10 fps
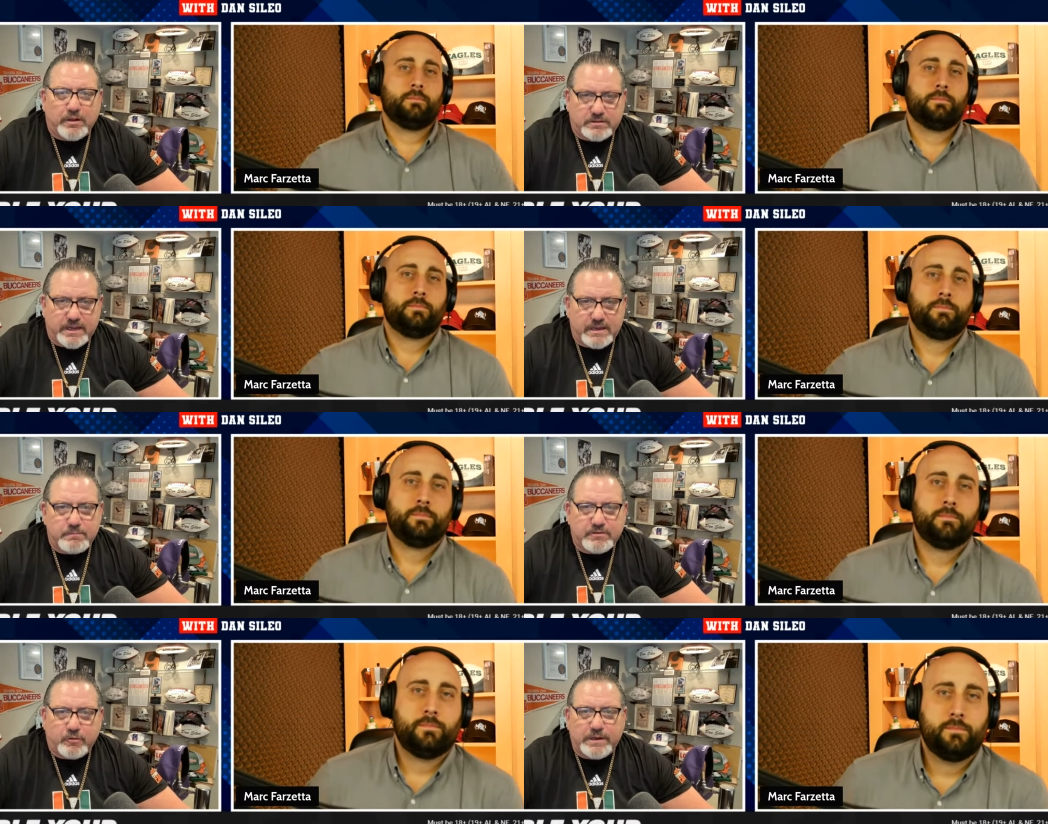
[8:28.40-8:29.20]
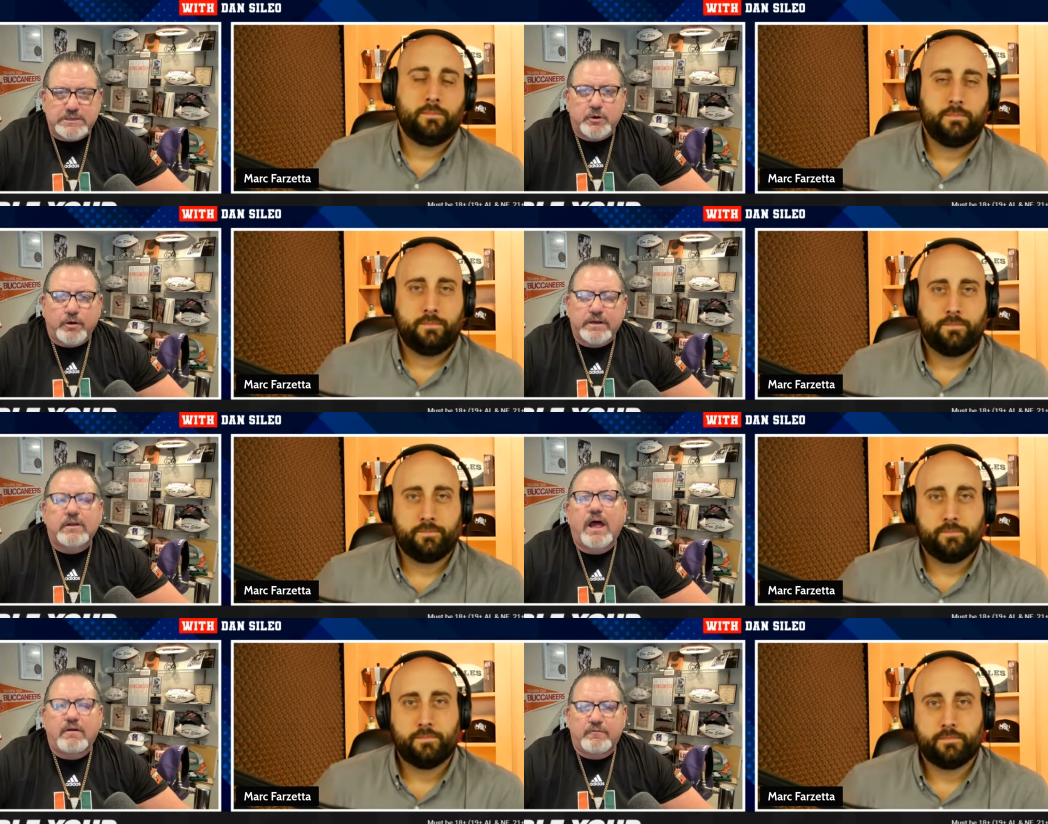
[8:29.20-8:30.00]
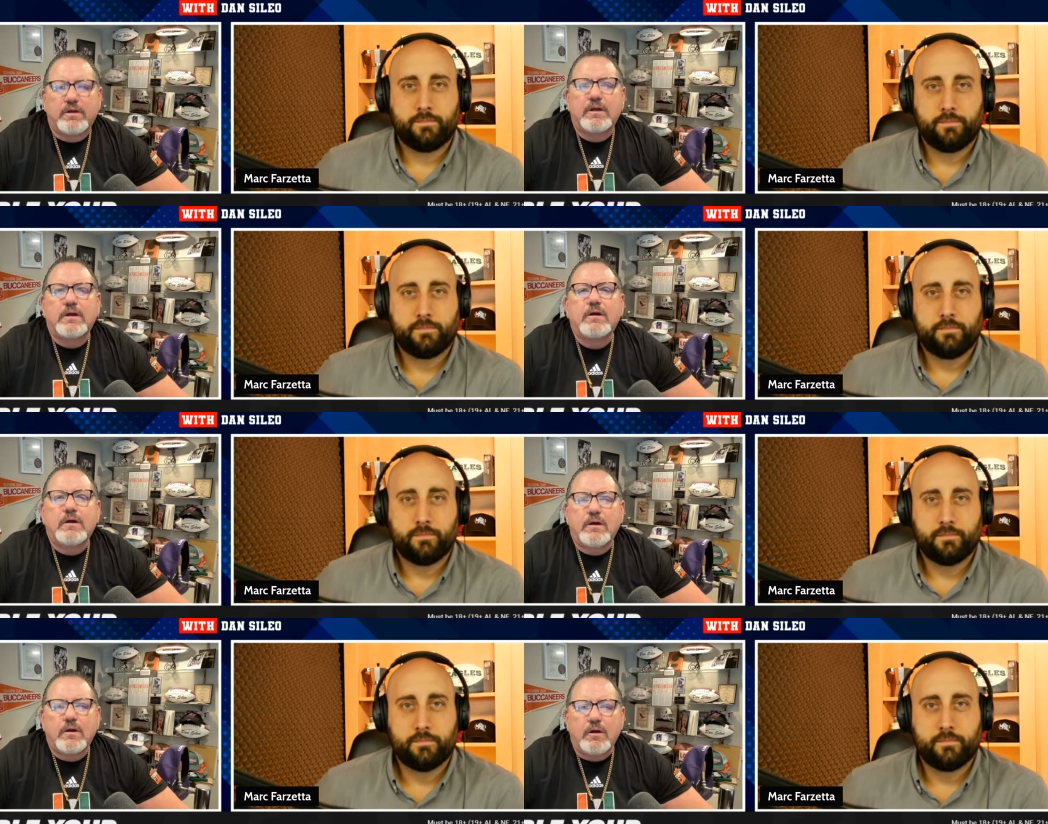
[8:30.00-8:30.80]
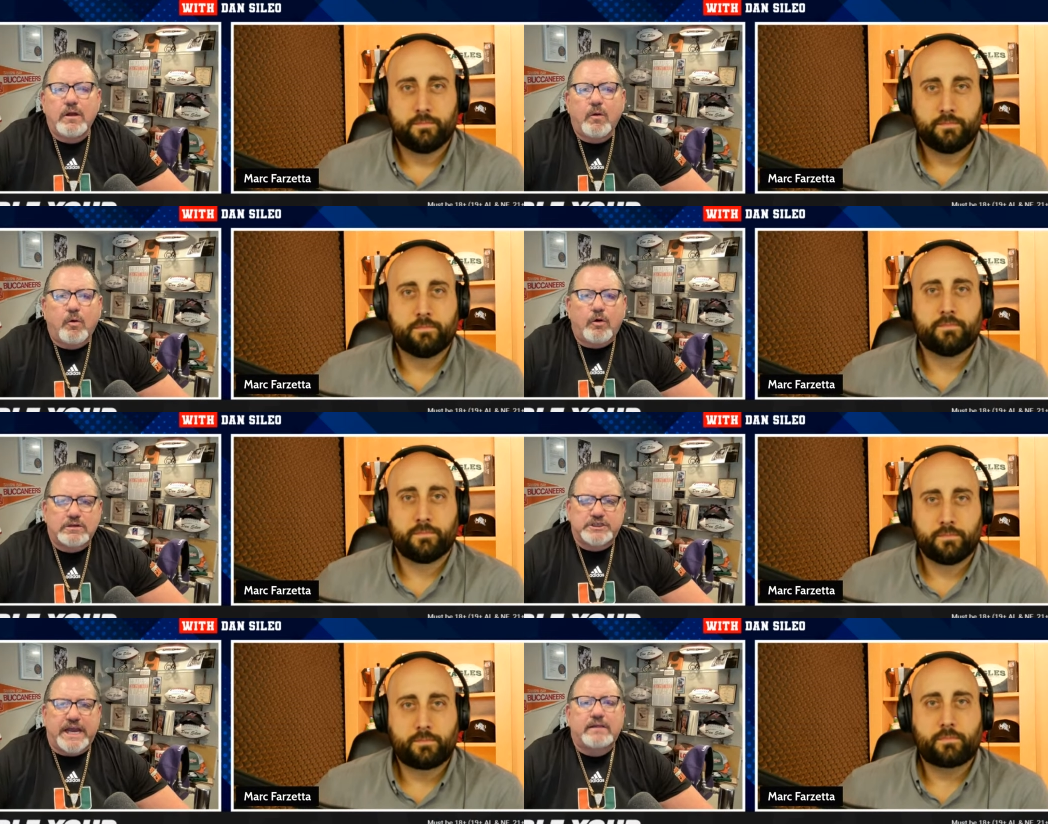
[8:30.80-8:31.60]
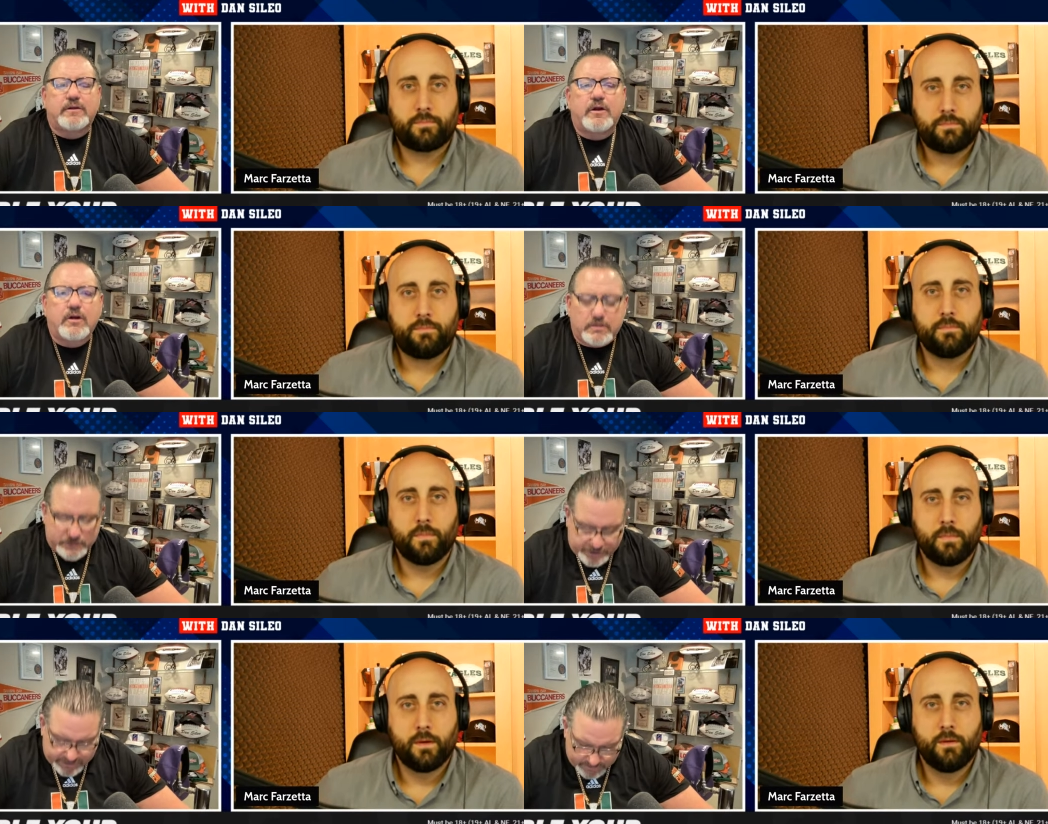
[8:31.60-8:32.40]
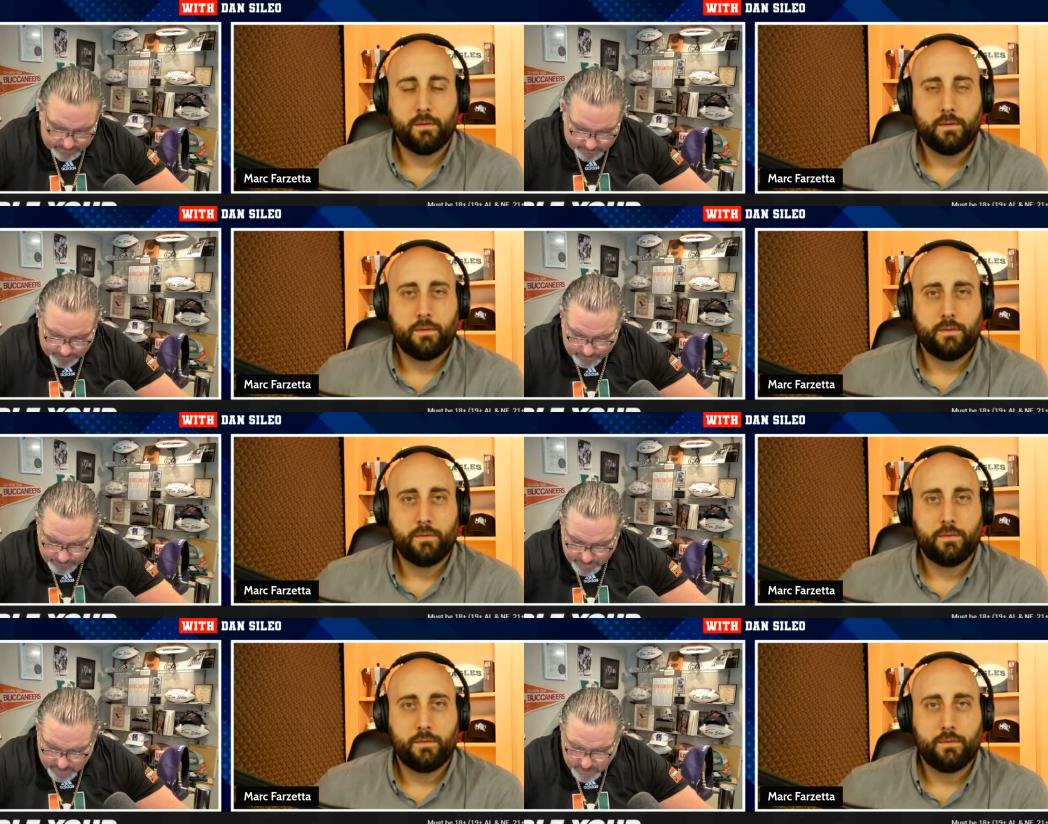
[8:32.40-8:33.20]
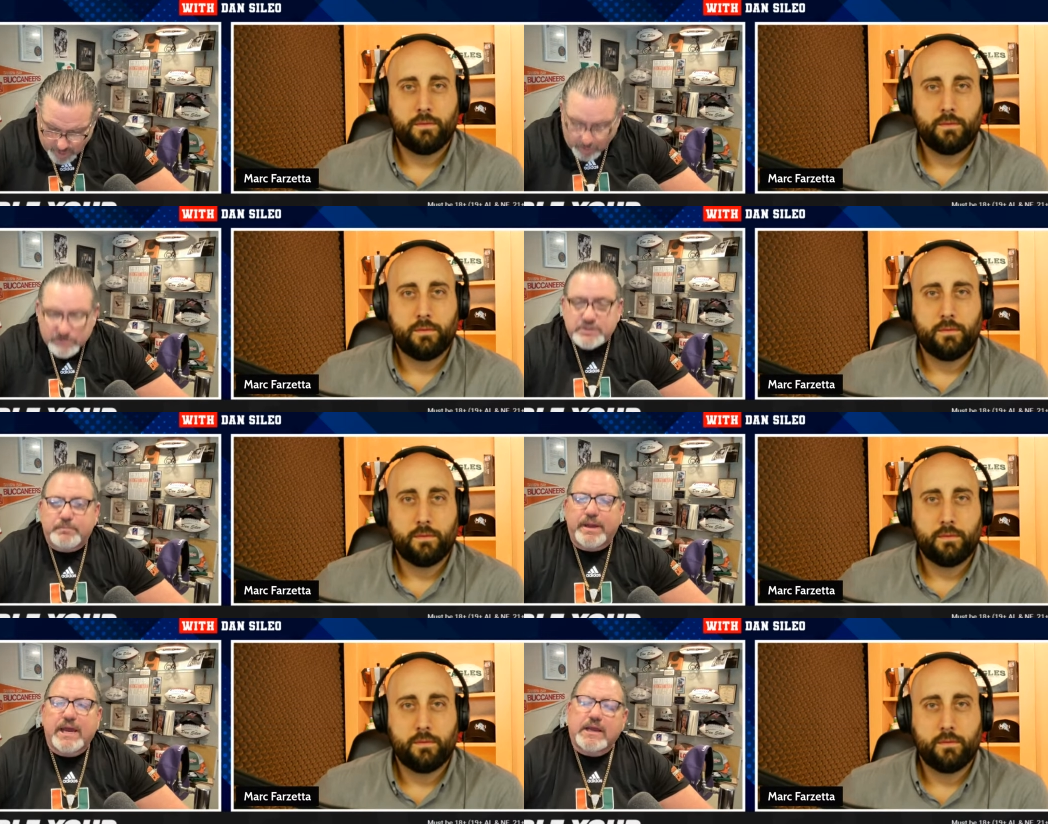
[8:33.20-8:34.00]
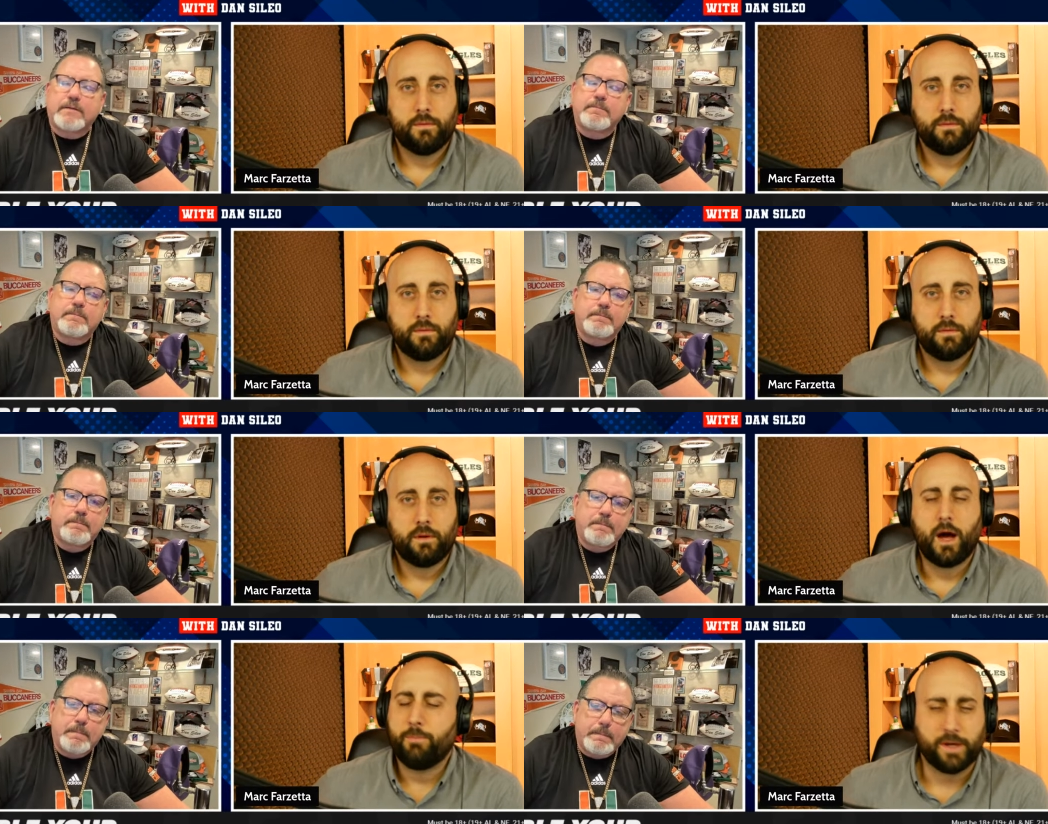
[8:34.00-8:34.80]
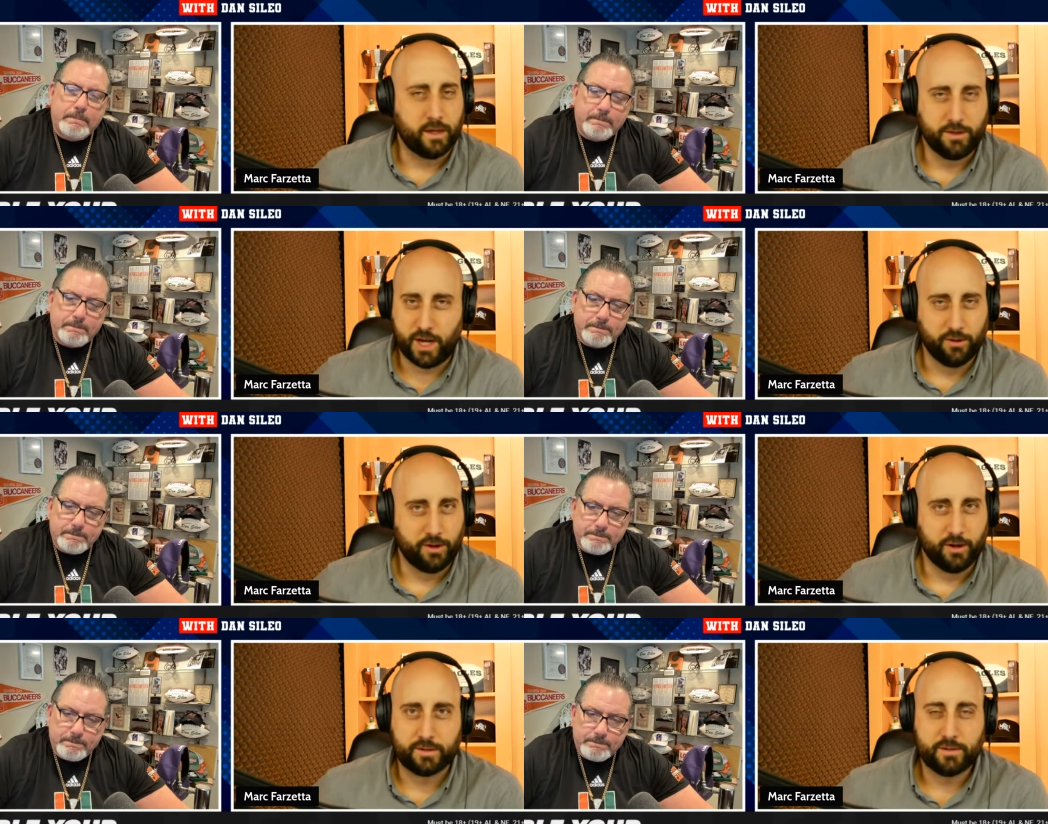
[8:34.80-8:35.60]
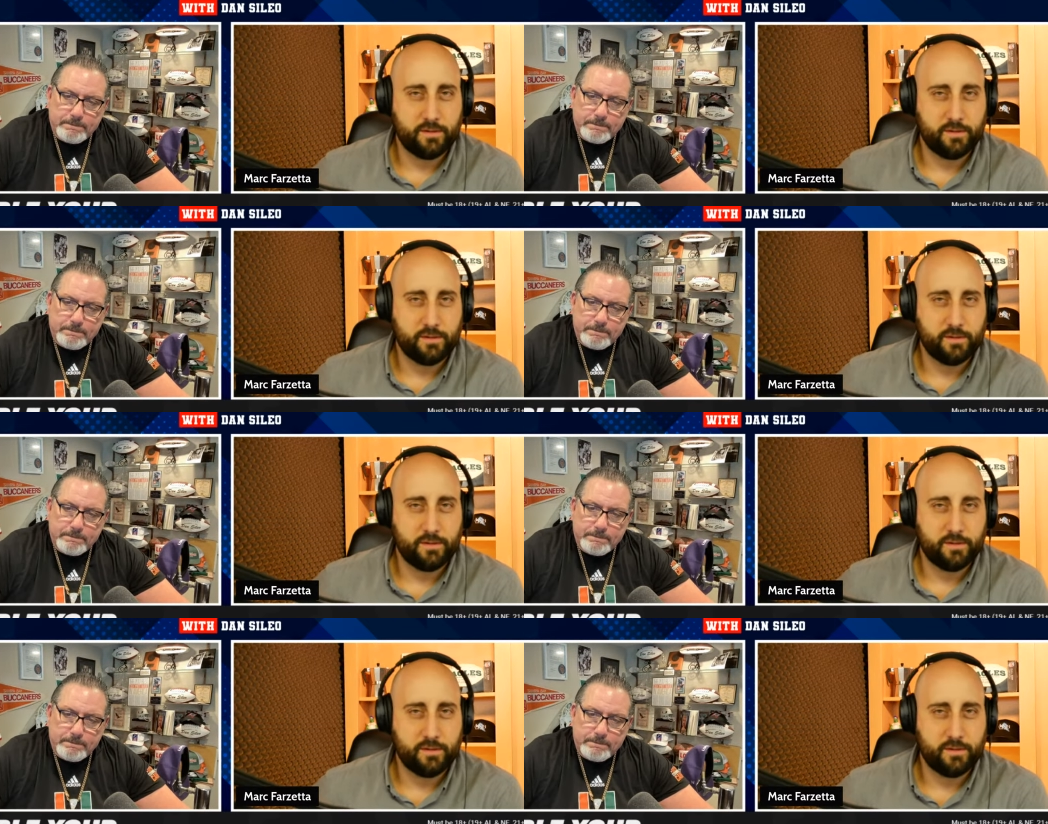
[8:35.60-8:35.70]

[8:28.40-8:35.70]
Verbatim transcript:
Speaker 1: team between Jordan Love or Jalen Hurts, who would you pick?
Speaker 2: I'm picking Jalen Hurts